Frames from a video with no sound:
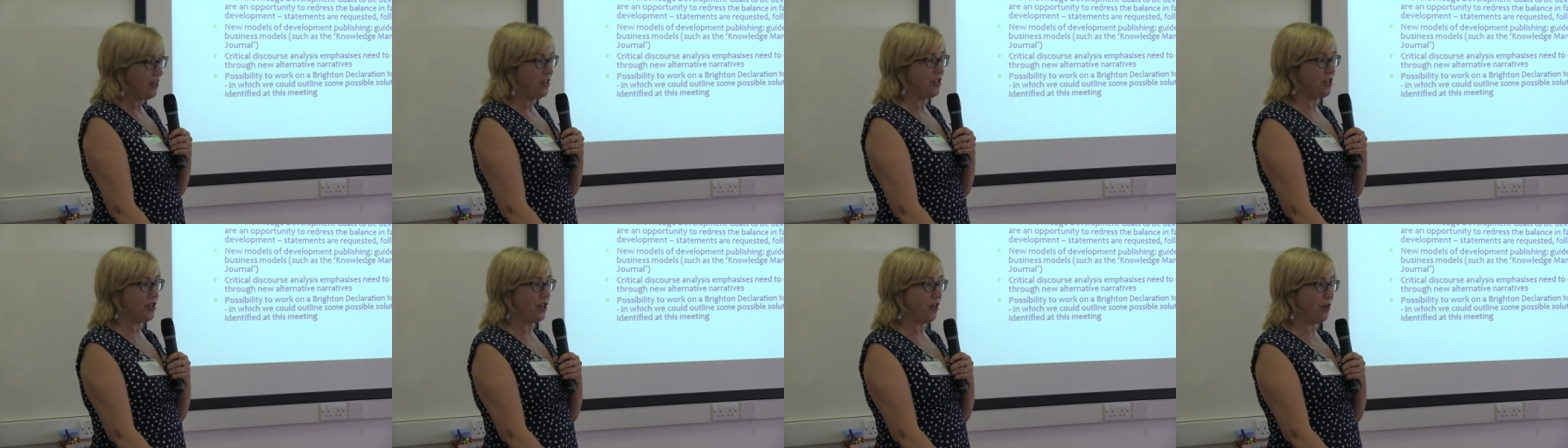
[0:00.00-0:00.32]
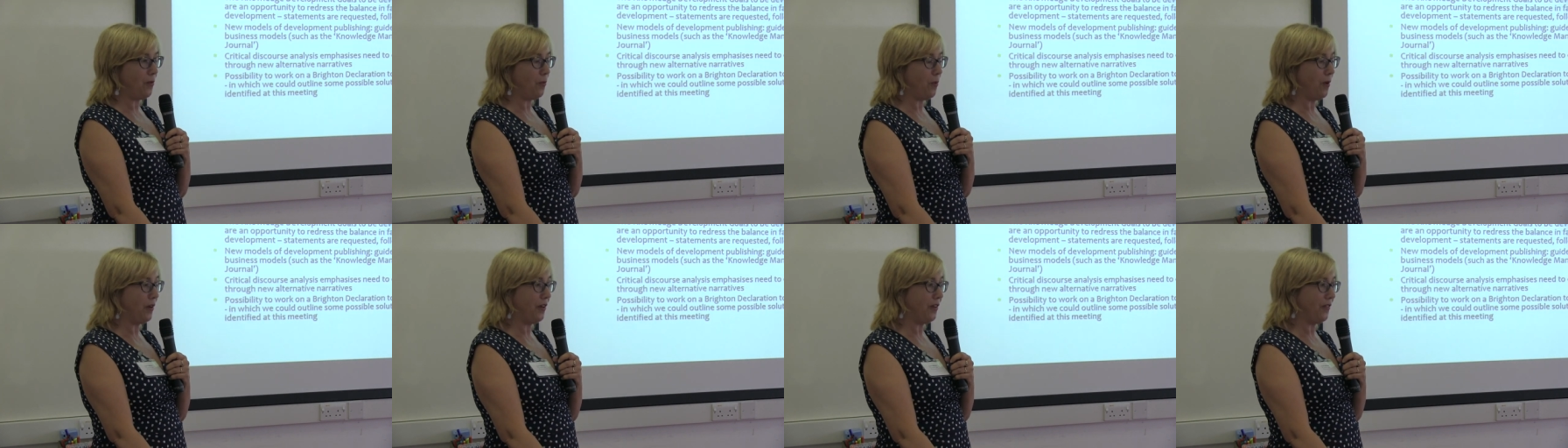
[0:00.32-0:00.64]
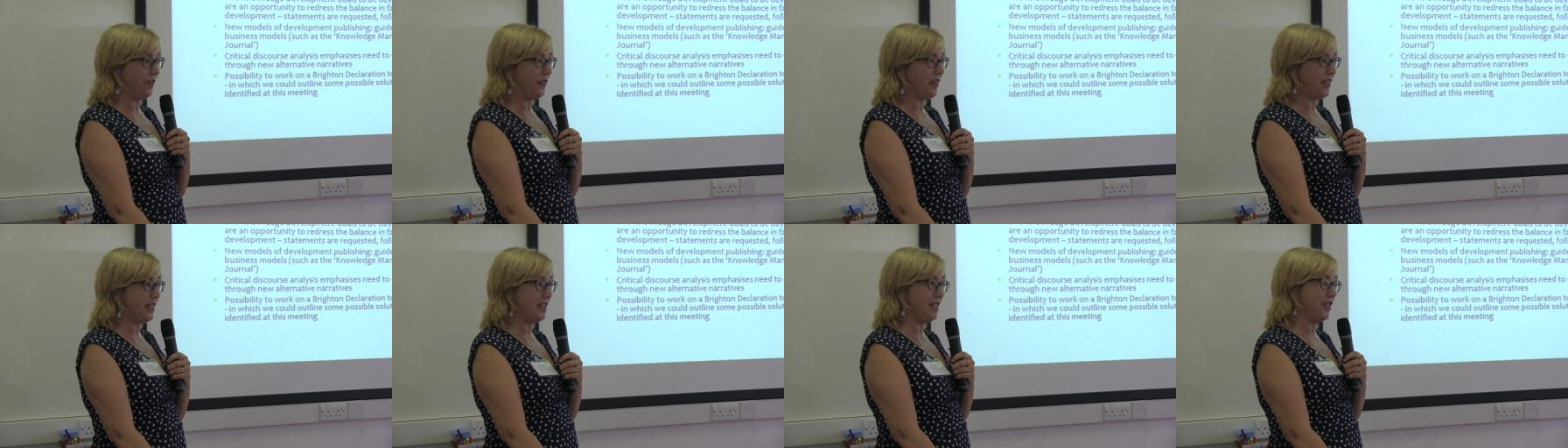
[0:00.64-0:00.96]
So one
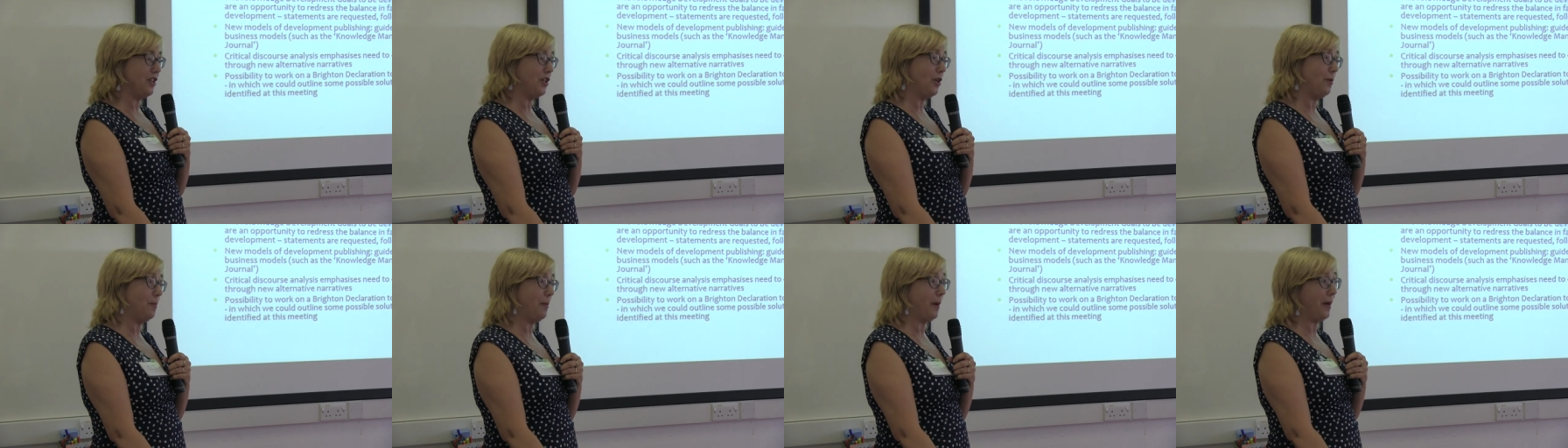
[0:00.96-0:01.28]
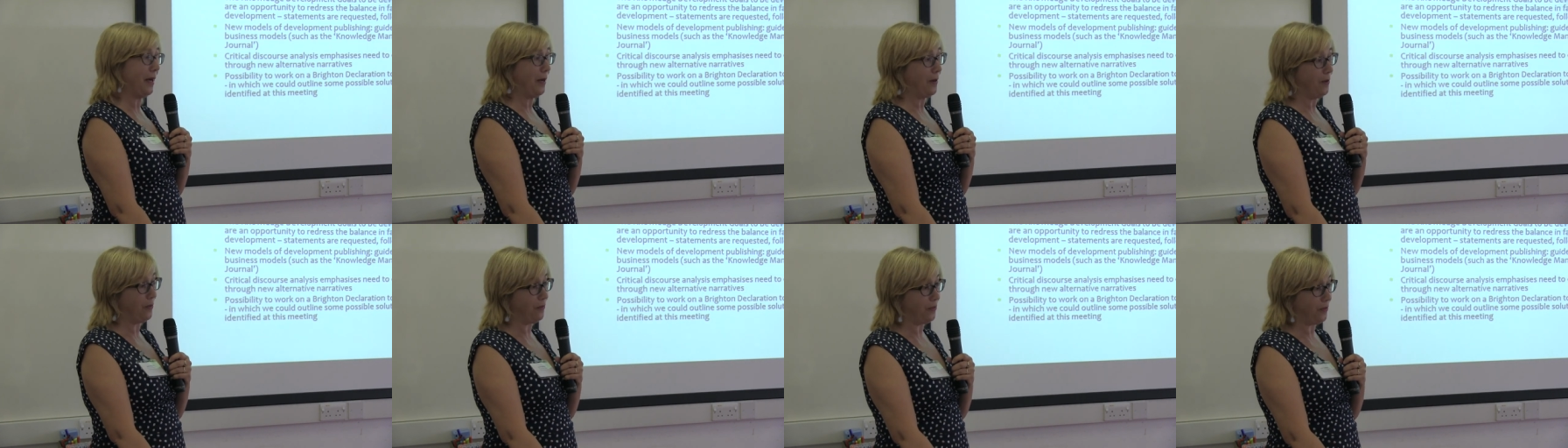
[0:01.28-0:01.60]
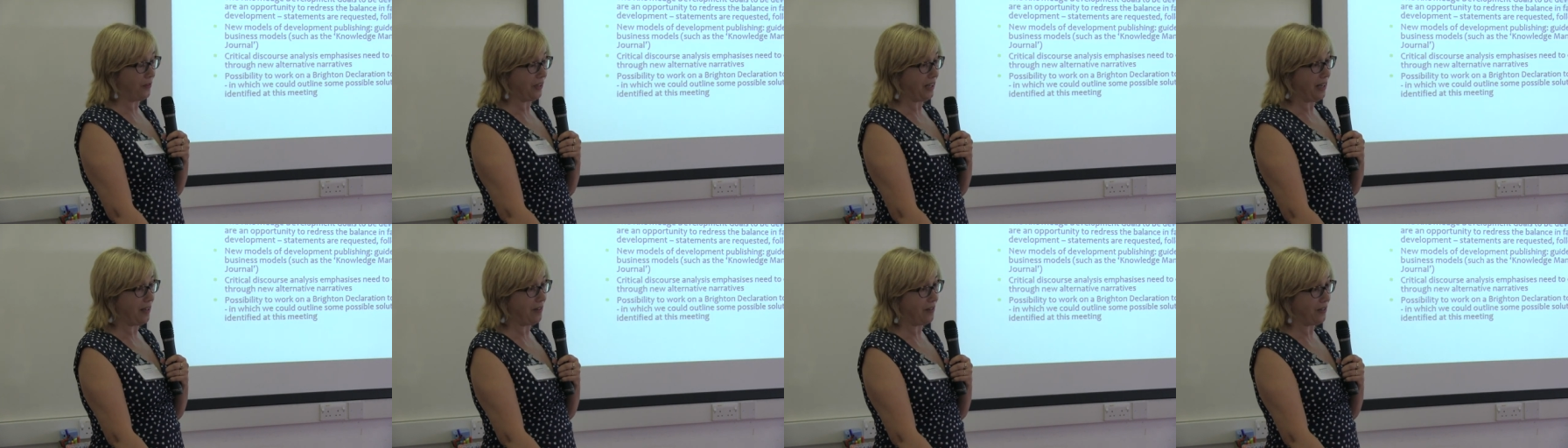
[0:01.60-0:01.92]
of these new
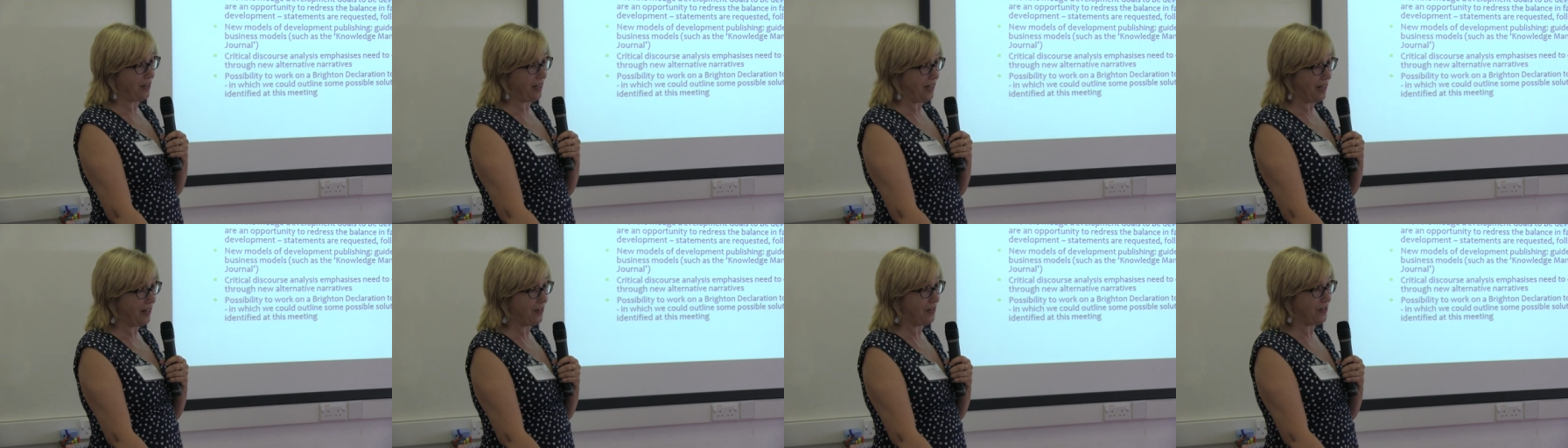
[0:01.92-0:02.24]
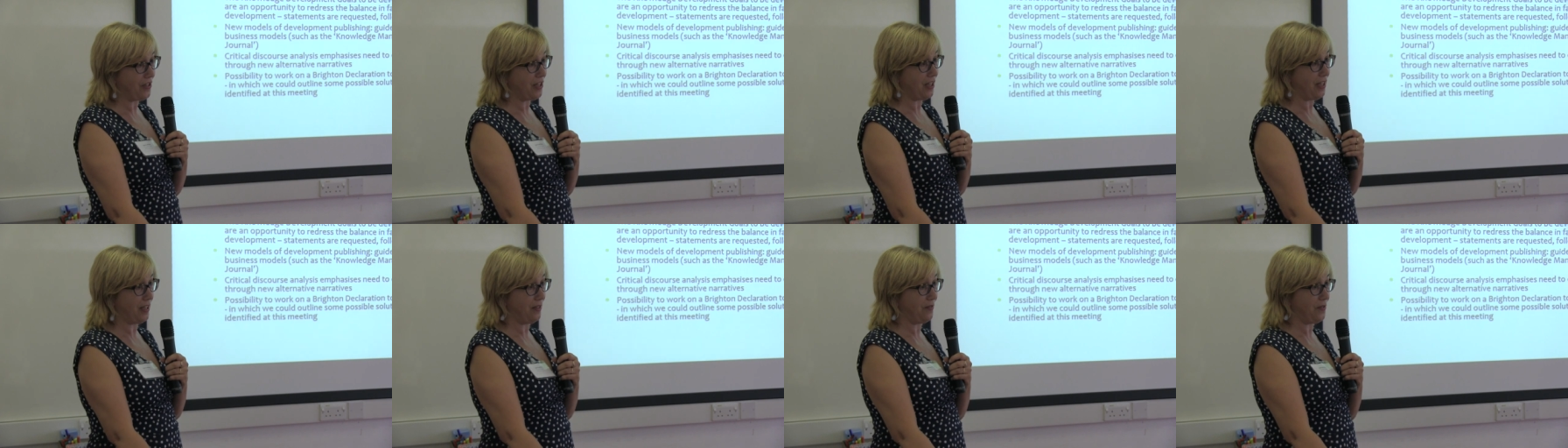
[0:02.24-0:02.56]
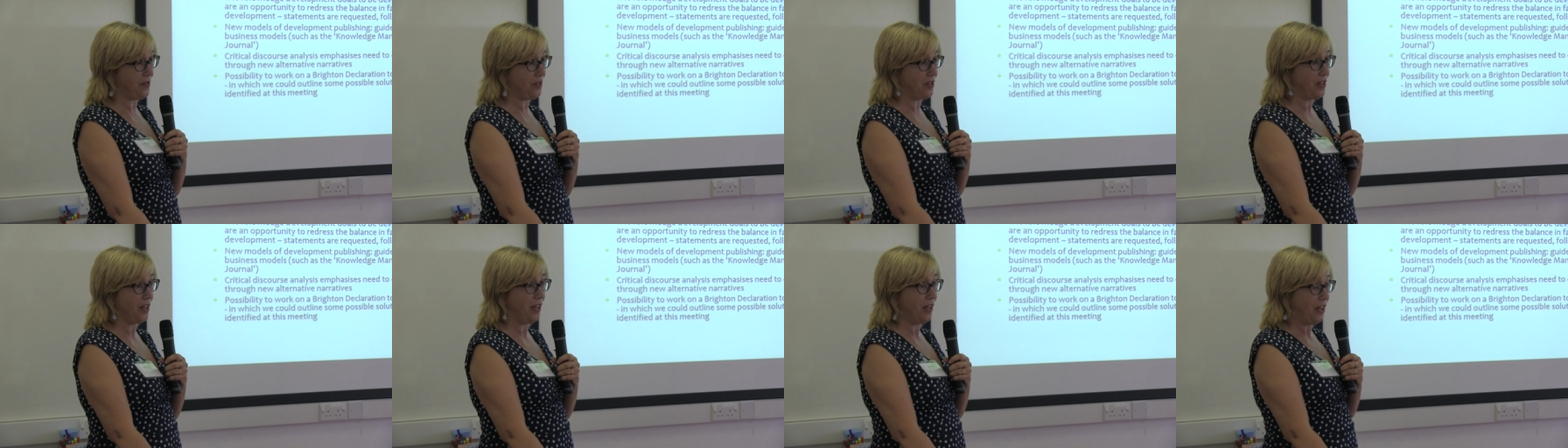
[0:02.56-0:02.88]
powerful nar
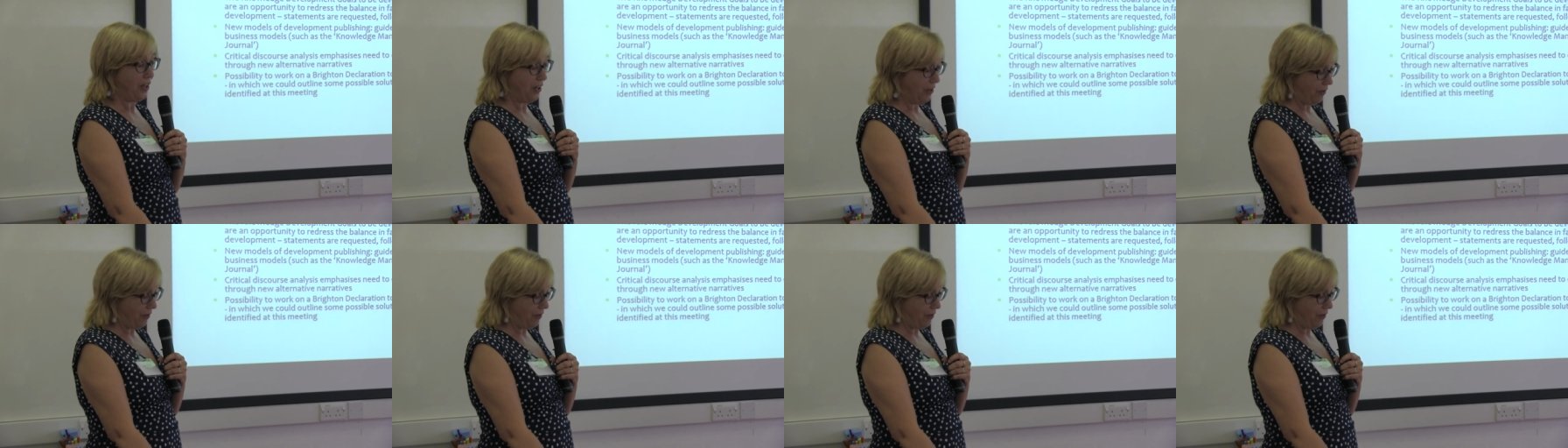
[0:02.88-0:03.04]
narratives,